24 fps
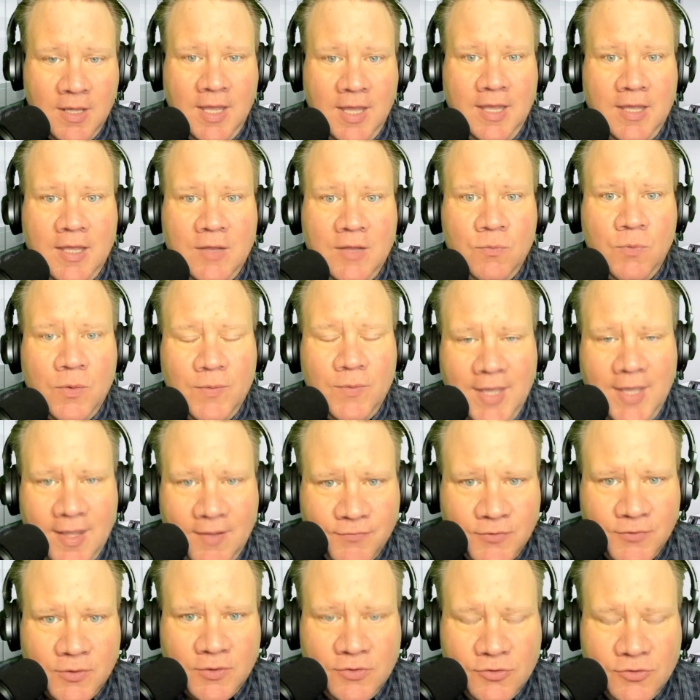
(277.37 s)
And what we
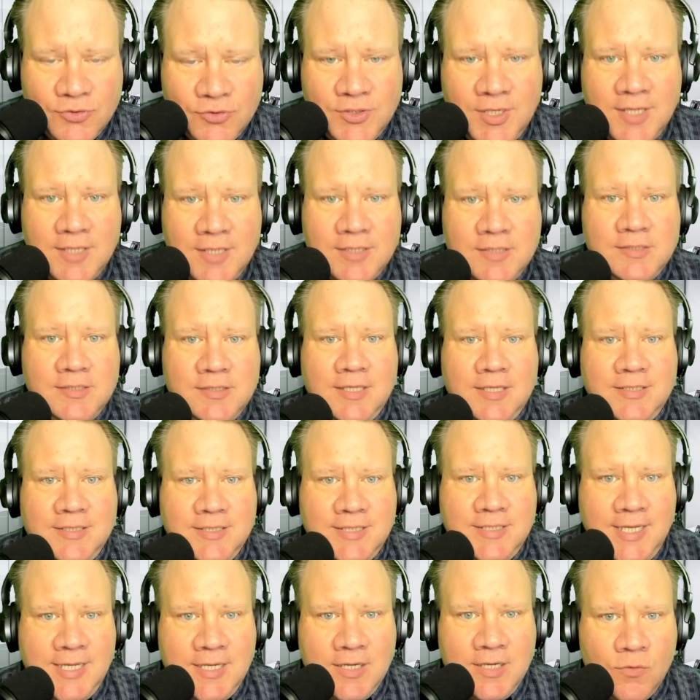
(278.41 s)
have to understand is that
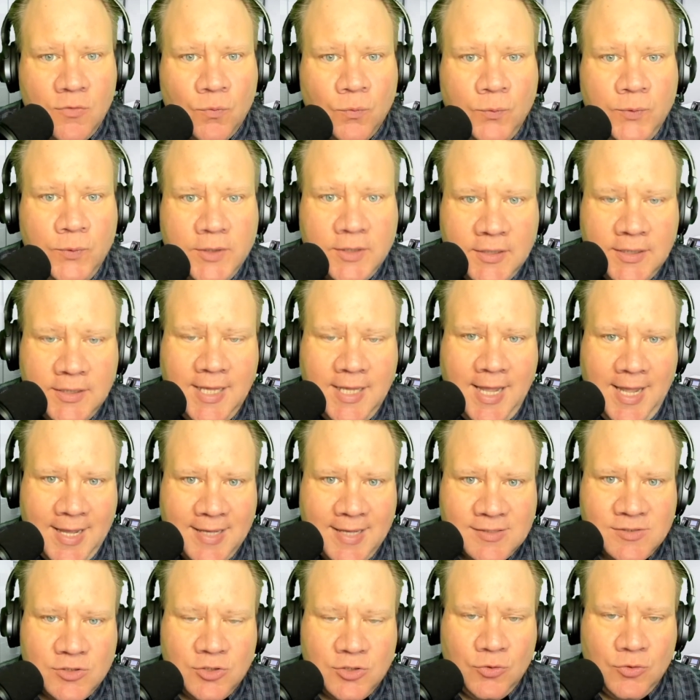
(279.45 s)
data really
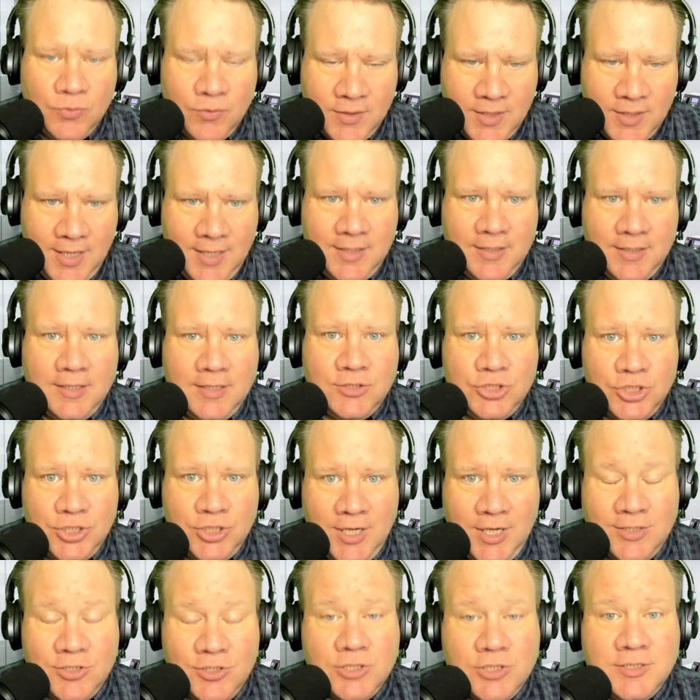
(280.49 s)
has to create a
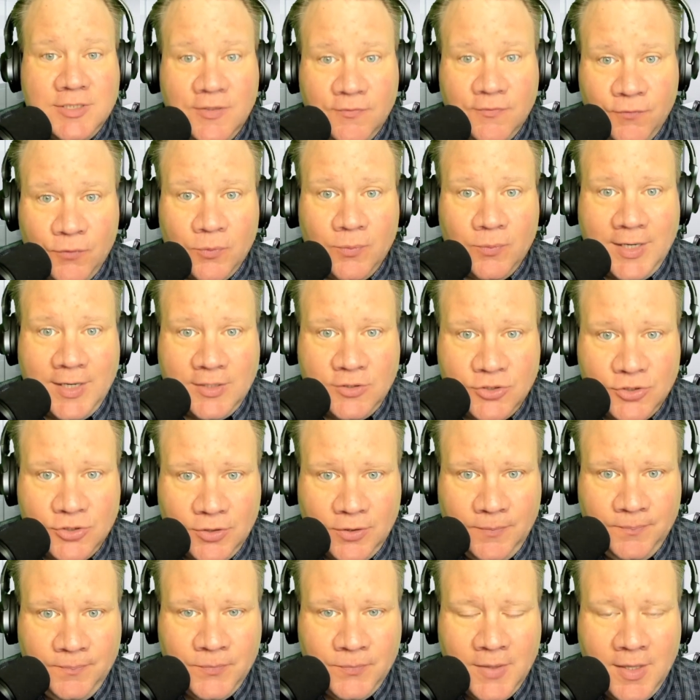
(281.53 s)
change, a
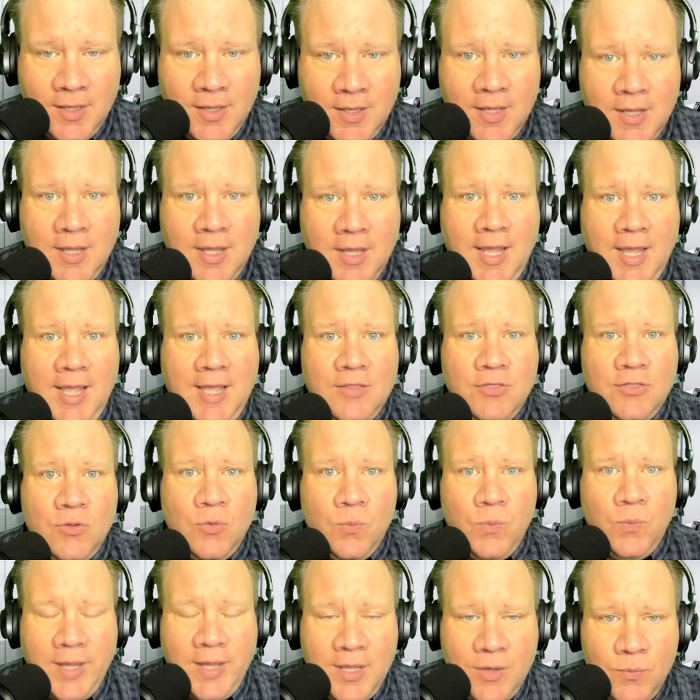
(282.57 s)
differential. And the
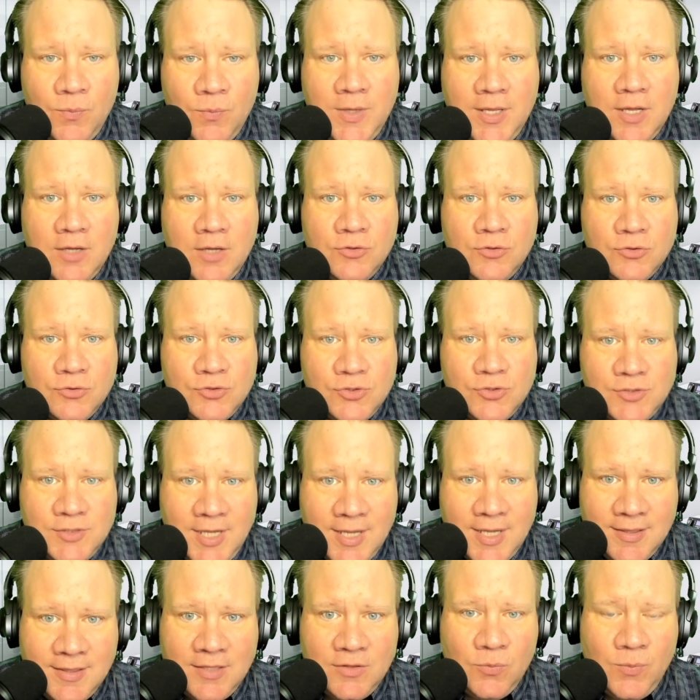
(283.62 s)
way we
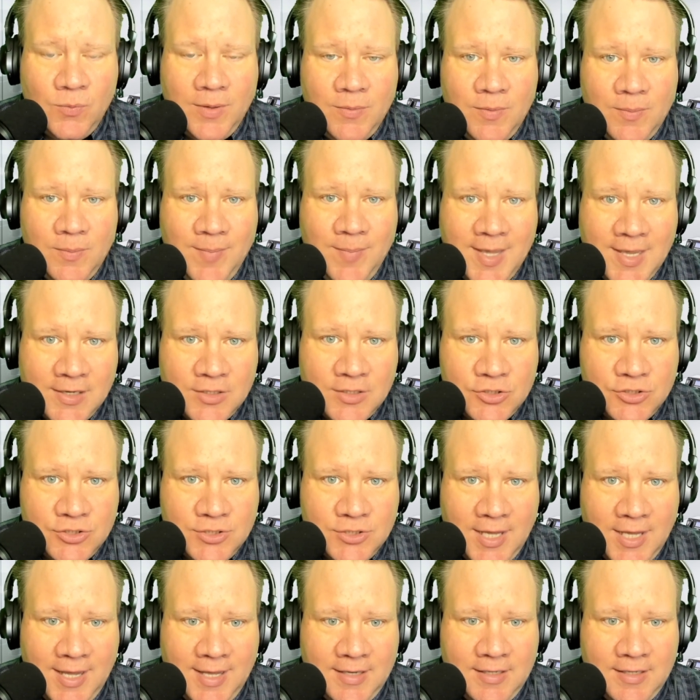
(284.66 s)
understand that, the way we manage
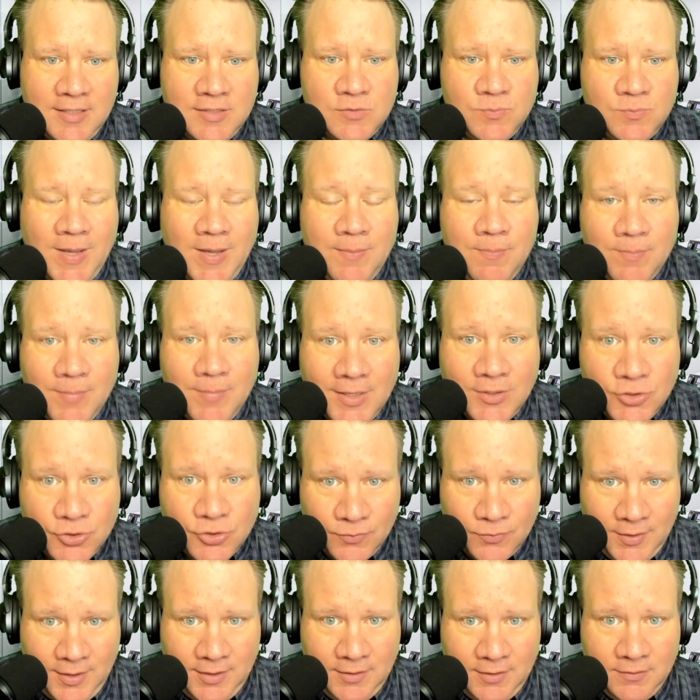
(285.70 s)
that is by
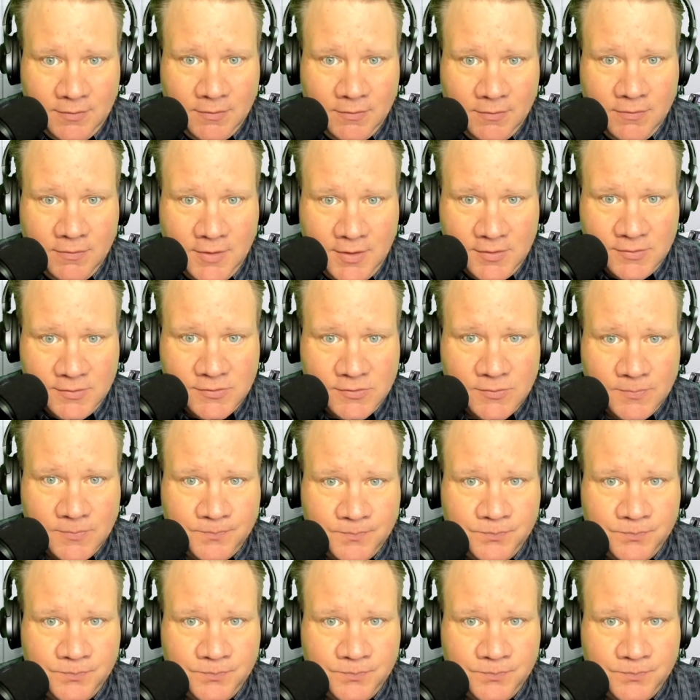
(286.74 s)
measuring this.